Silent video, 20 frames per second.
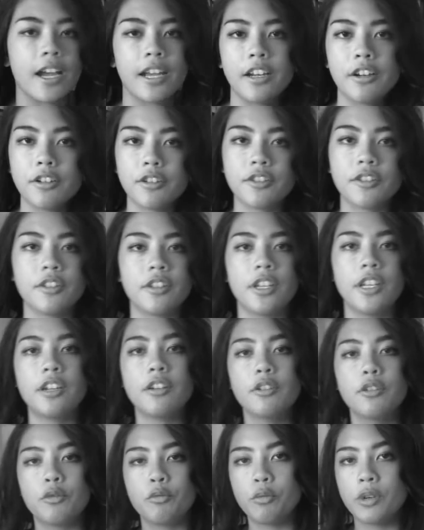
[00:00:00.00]

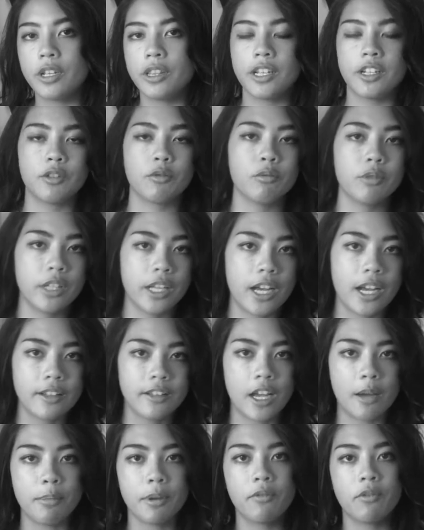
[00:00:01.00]
here's one that's a really hot
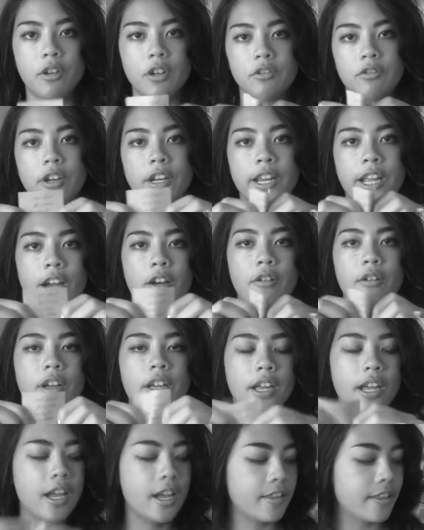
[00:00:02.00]
topic for us right now,
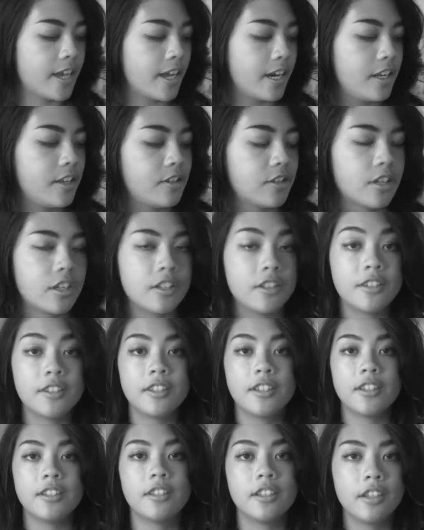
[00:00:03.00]
and that is
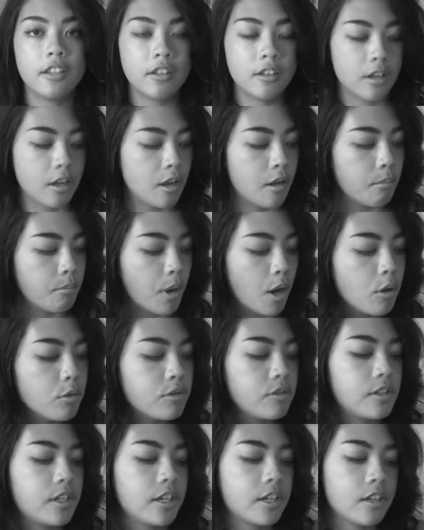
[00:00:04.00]
consistent
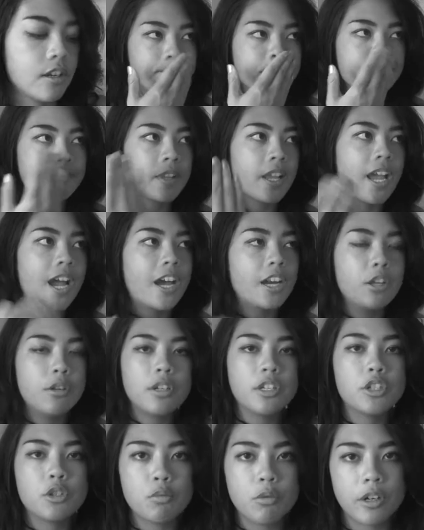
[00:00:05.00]
posting. How do you
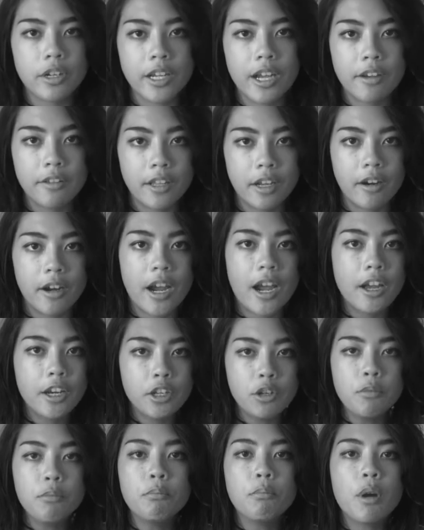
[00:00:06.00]
get your work out there? How do
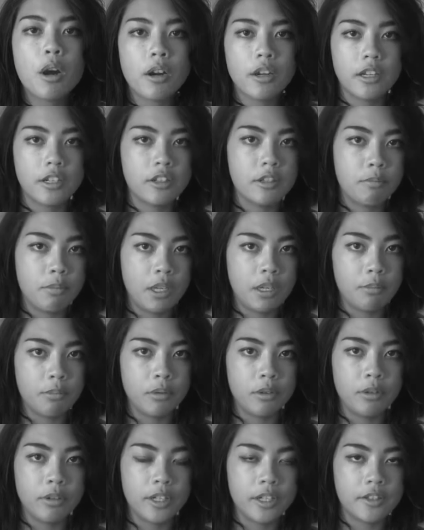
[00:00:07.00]
you market to
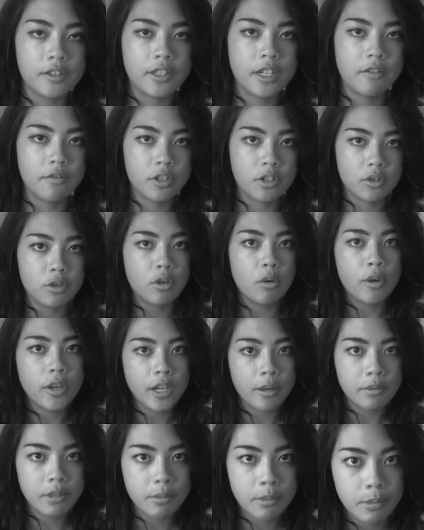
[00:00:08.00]
people instead of just going
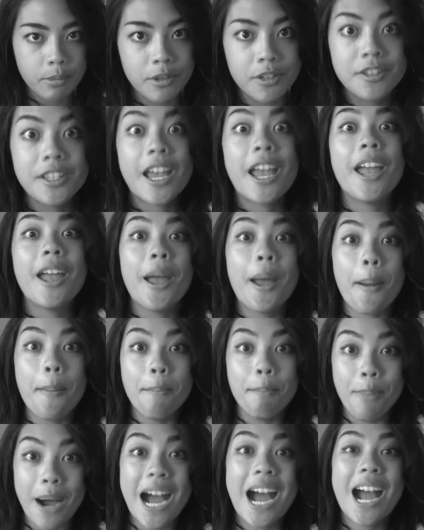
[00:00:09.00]
up to people and say,
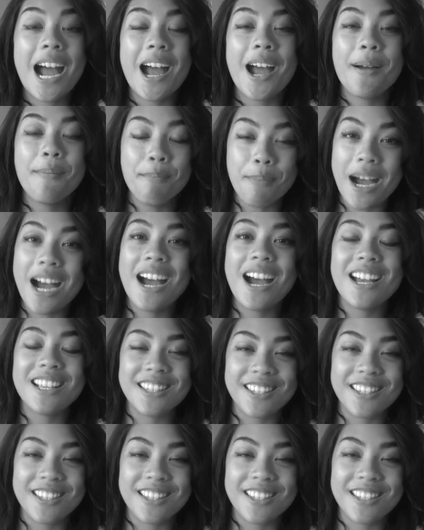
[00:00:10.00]
buy my